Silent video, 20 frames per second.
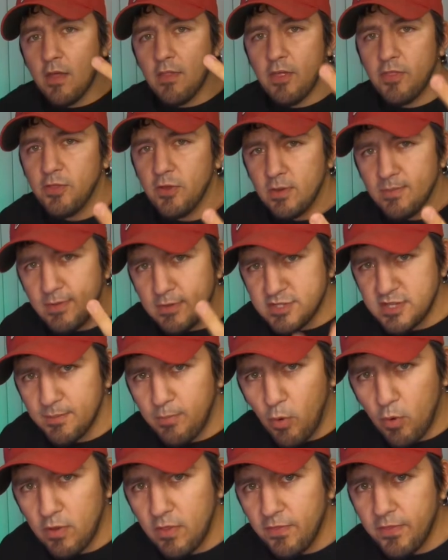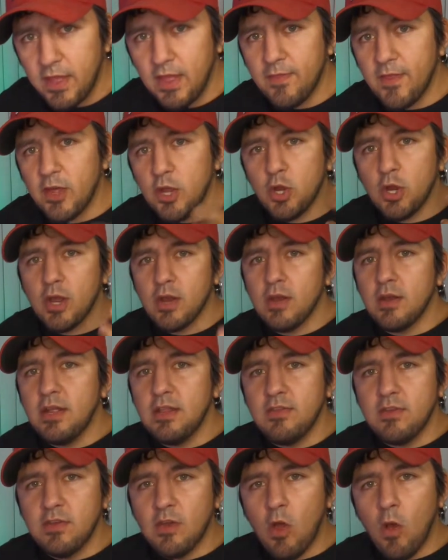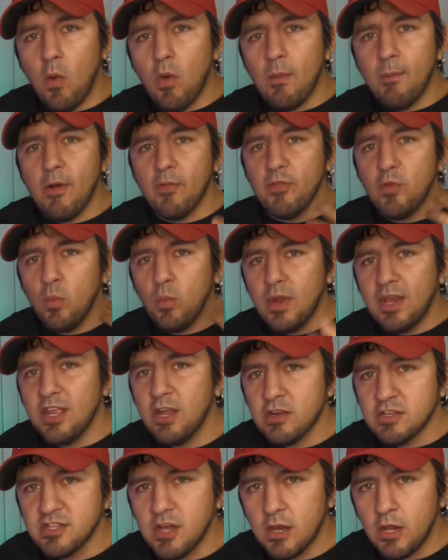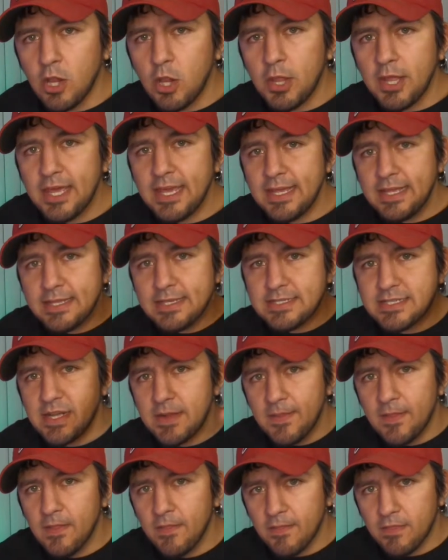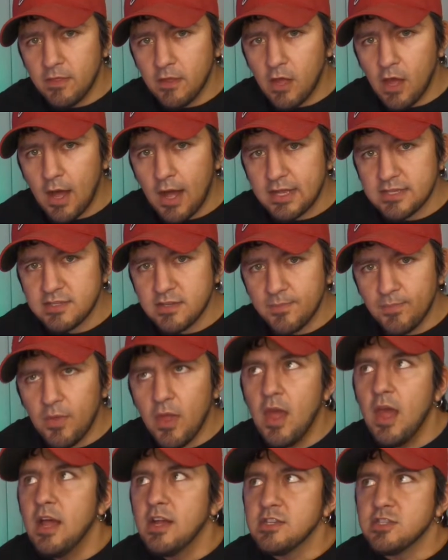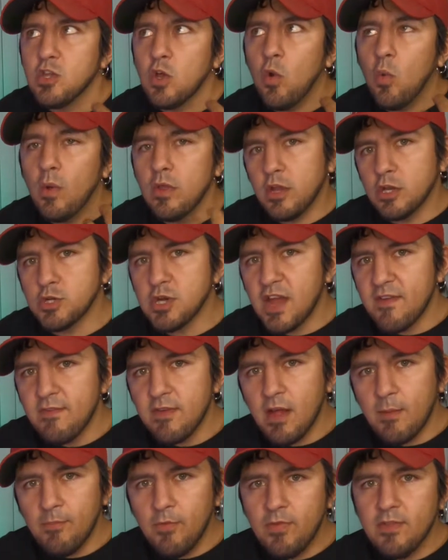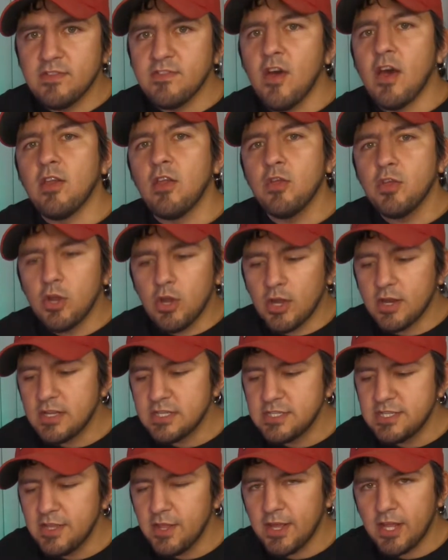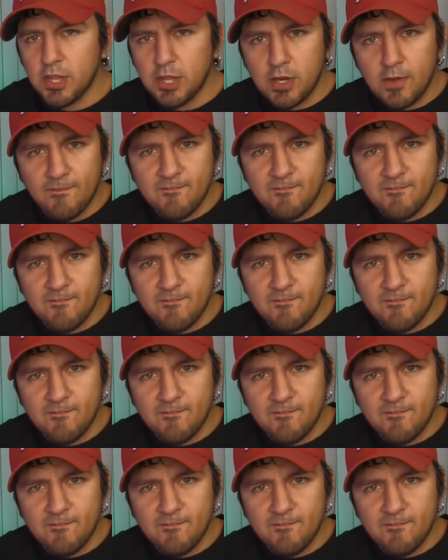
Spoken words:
the third most important thing that you're going to need to know about the Whittier Tunnel is the cost. So when you're driving up to the tunnel, you're going to see like a little